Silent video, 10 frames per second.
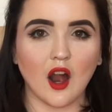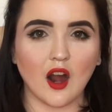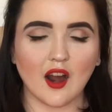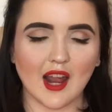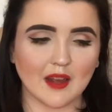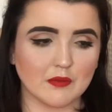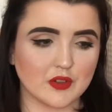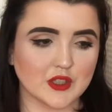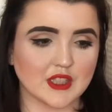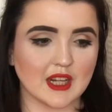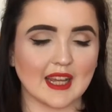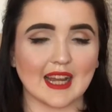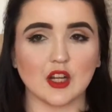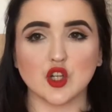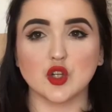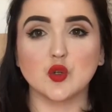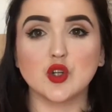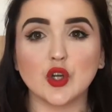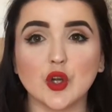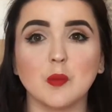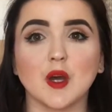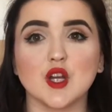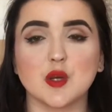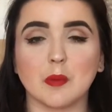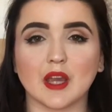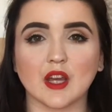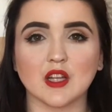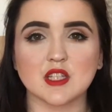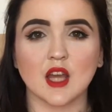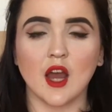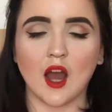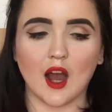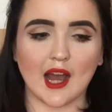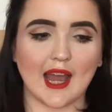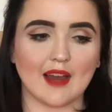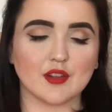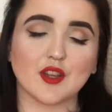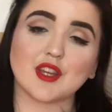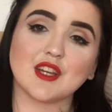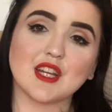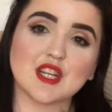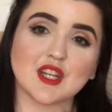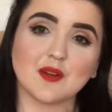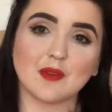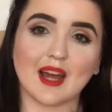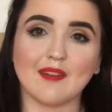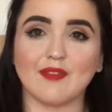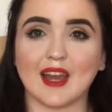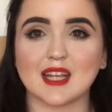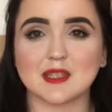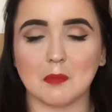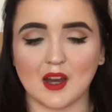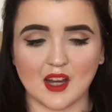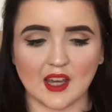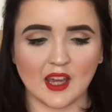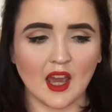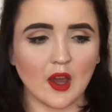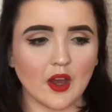I unfortunately cannot do too much because I have another condition that affects my